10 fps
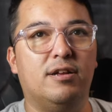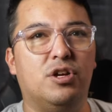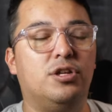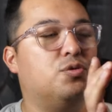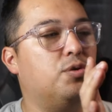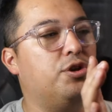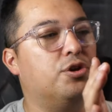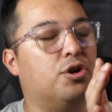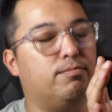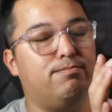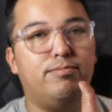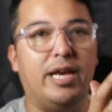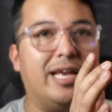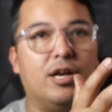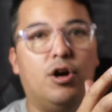such as when you're
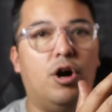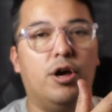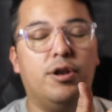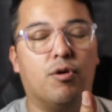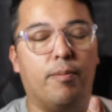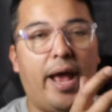taking on or